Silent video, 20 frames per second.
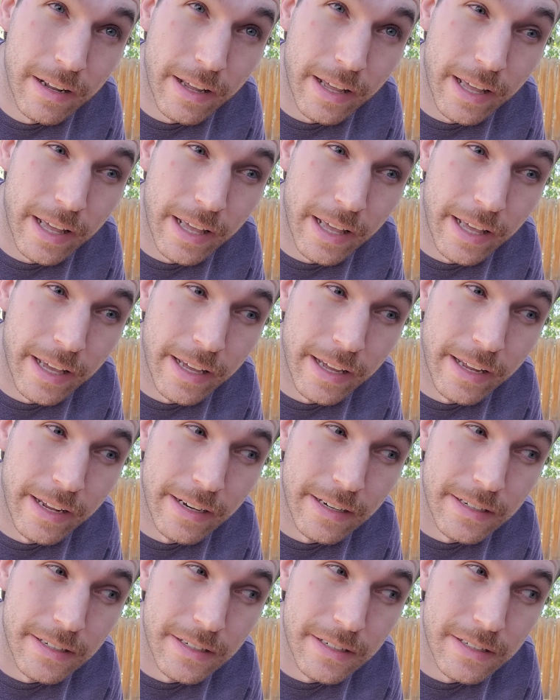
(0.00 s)

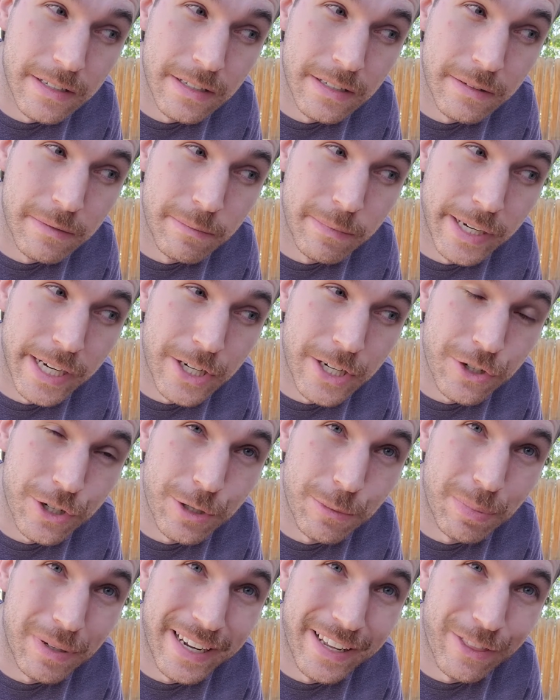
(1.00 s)
and making sure
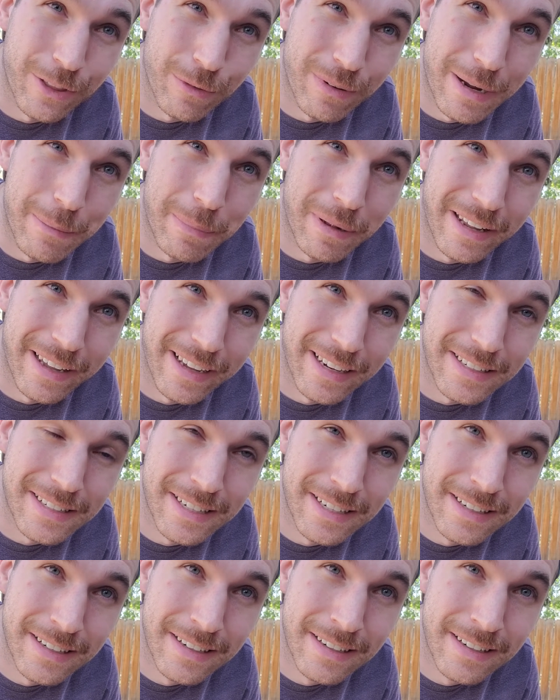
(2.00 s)
you plant the right
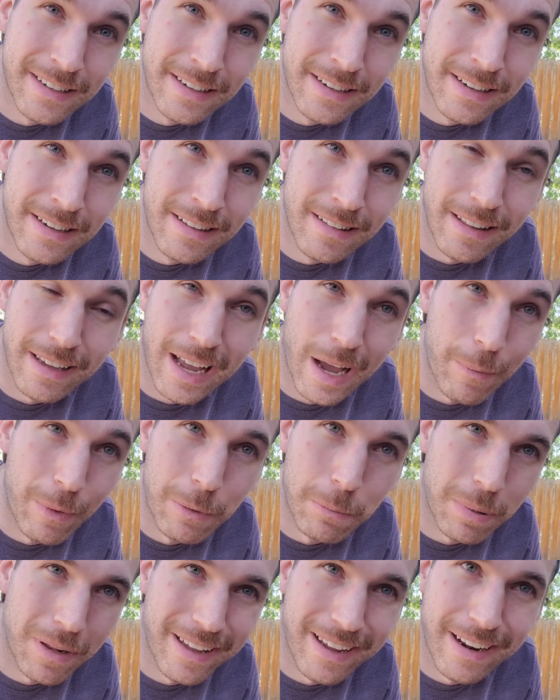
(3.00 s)
plant. Like, I
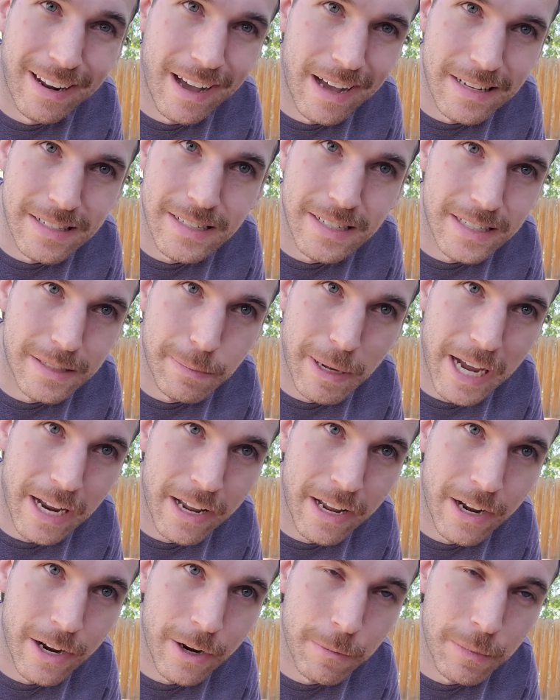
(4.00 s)
wouldn't plant hostas back
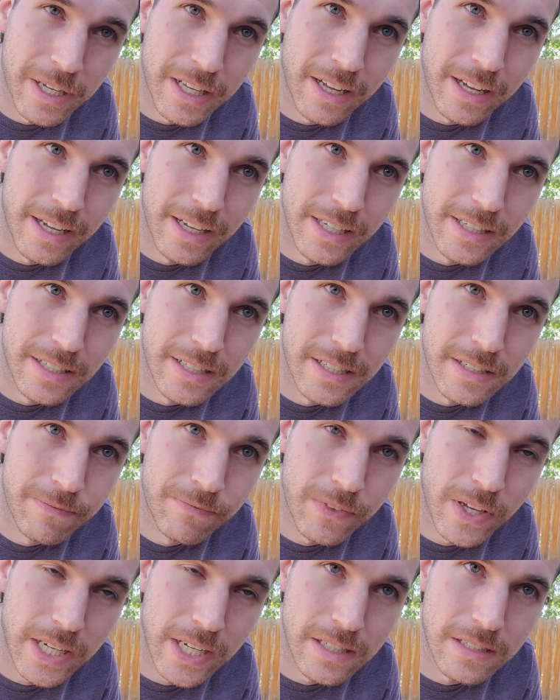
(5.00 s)
here because
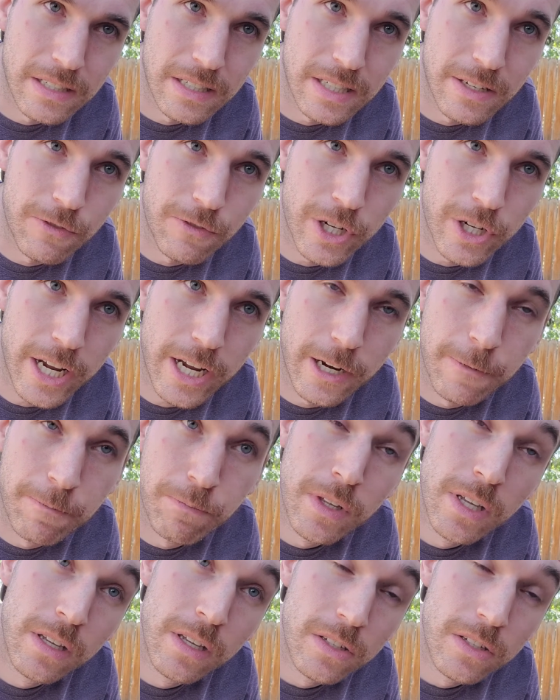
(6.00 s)
hostas love shade.
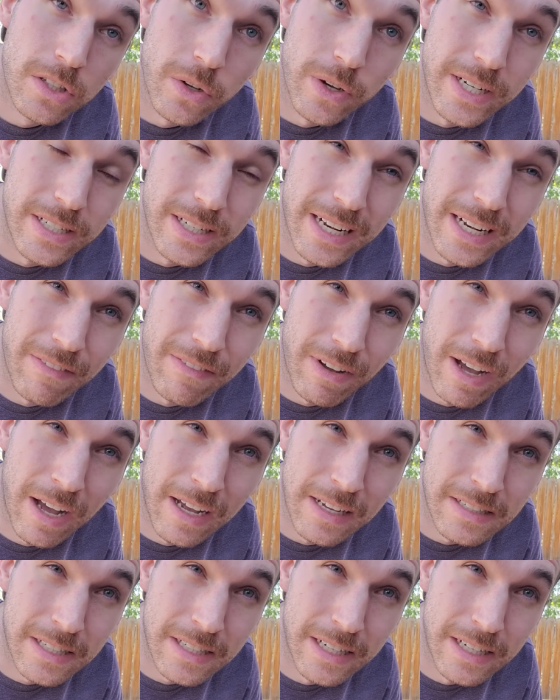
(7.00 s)
So I did have a
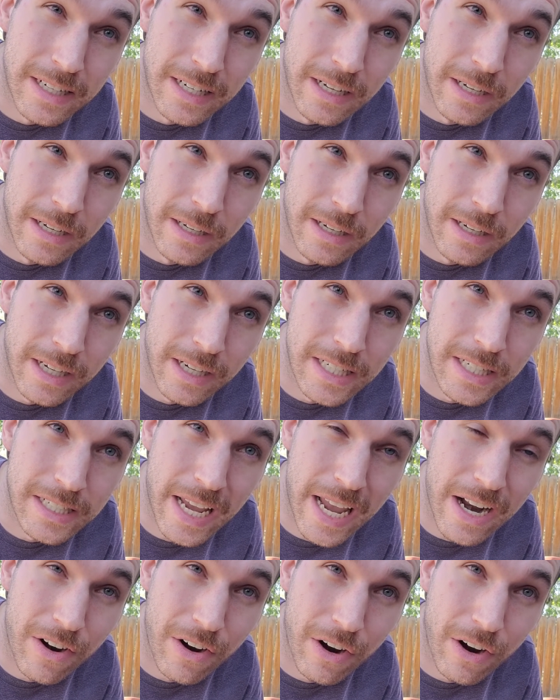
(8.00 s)
hosta in a
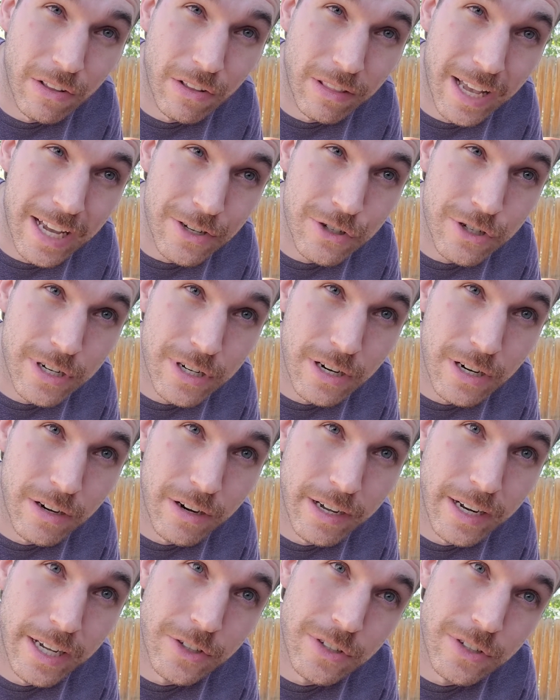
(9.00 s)
container last year,
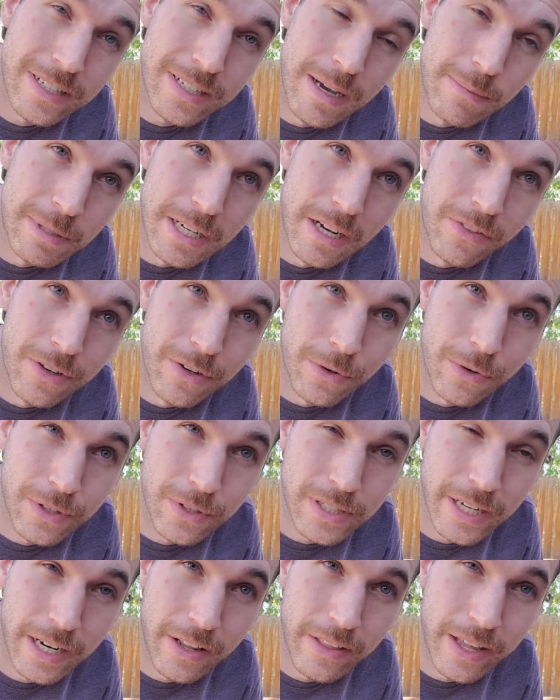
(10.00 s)
and I just kept it on the
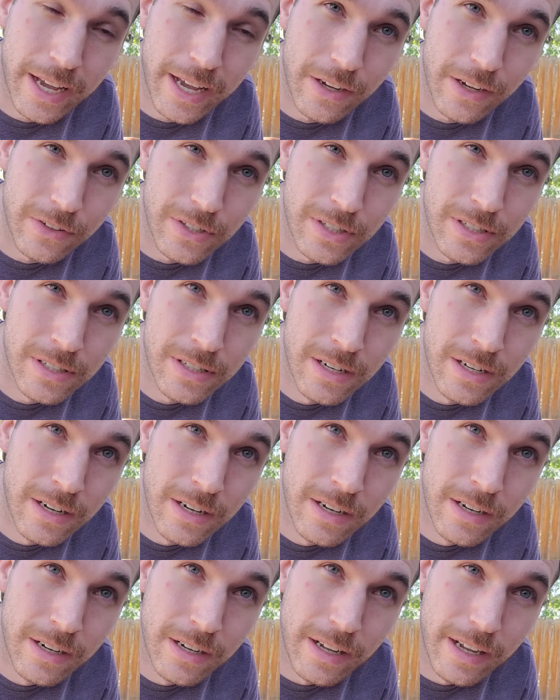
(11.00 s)
north side of the house,
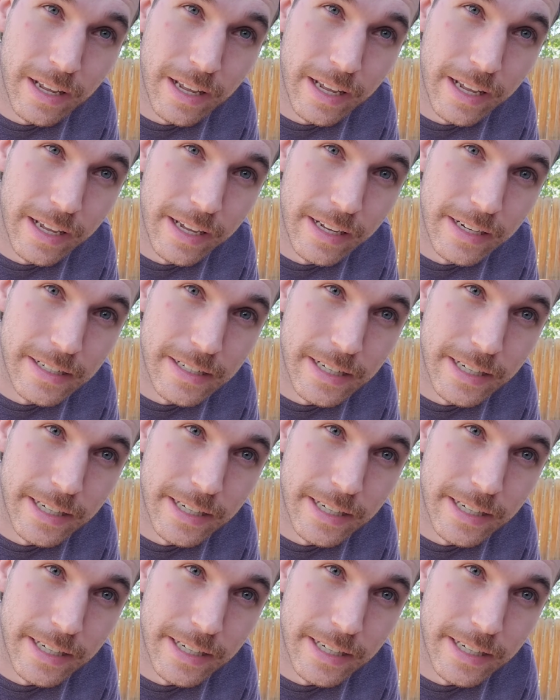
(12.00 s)
and